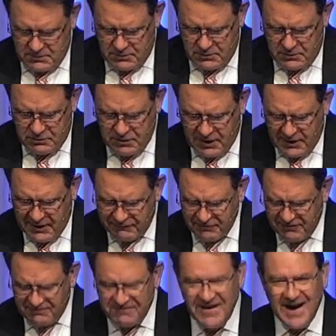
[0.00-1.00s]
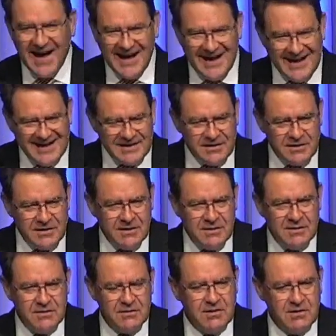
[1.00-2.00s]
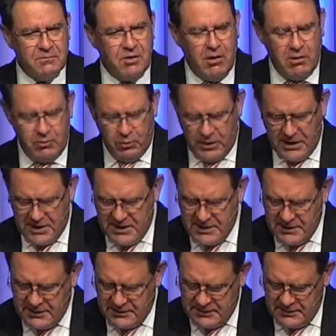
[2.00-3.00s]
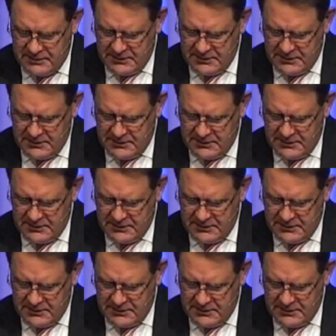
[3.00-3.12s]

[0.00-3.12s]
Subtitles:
You do not have to find the broad way.